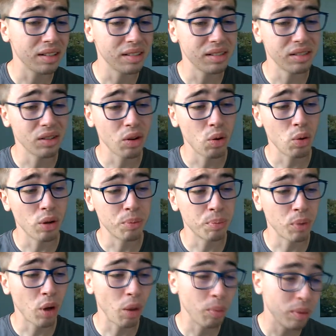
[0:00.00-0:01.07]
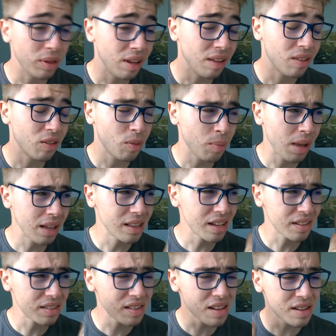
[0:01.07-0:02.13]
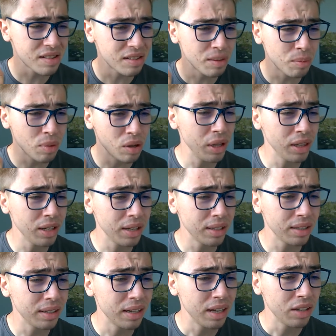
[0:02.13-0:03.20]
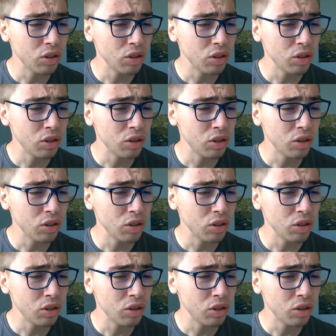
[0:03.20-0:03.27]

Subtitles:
so it probably needs to make like 60 million